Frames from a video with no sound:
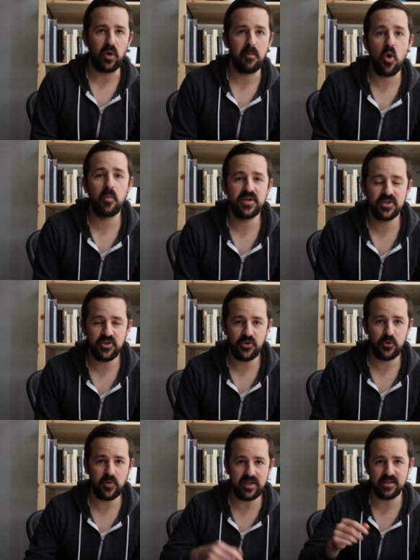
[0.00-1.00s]
What I'm hoping to
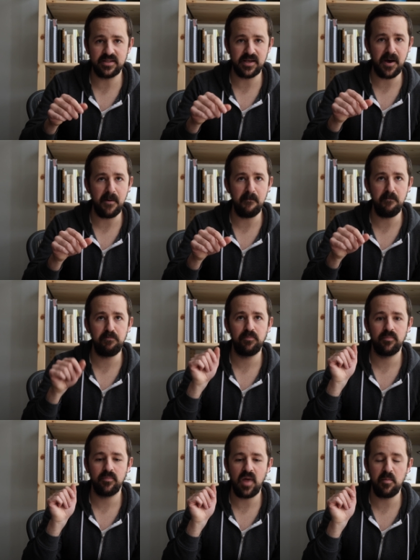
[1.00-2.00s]
do is um,
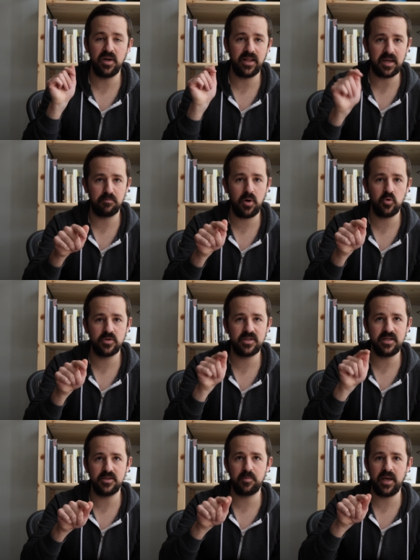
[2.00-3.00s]
I'm gonna like post
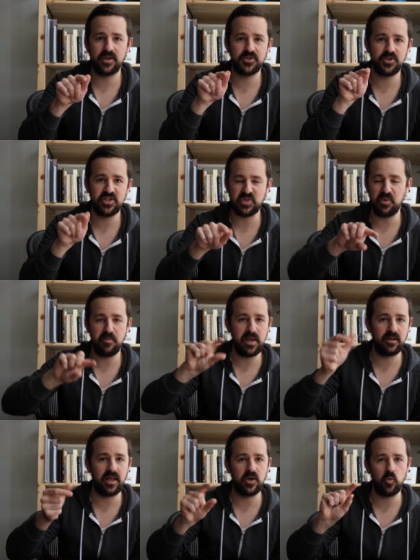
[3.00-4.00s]
these pictures. I'm gonna
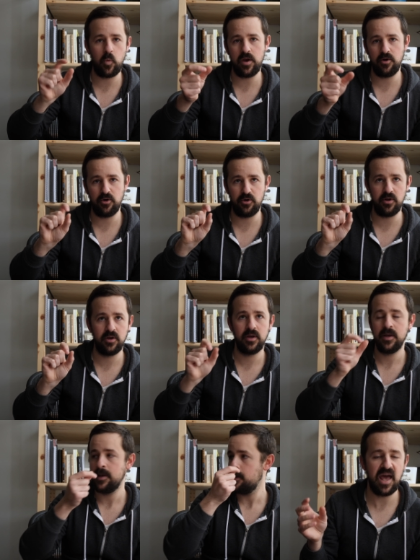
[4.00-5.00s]
make like a weird
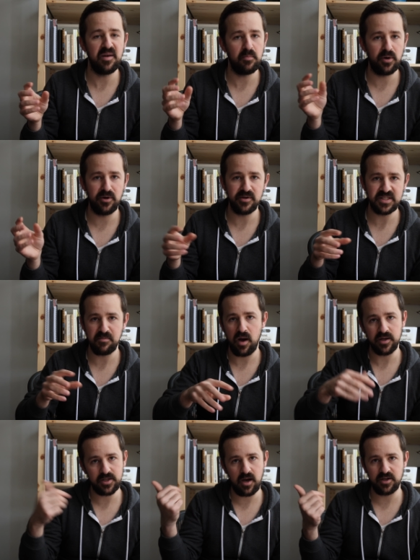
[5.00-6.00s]
Ken Burns
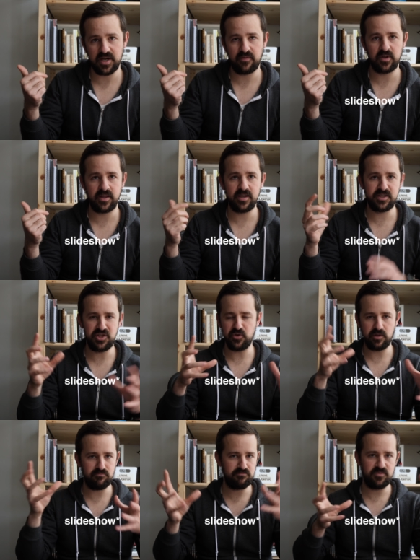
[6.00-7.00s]
montage after this and you
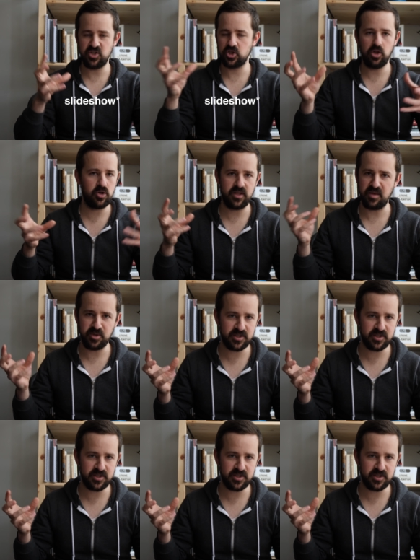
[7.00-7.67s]
can just look at them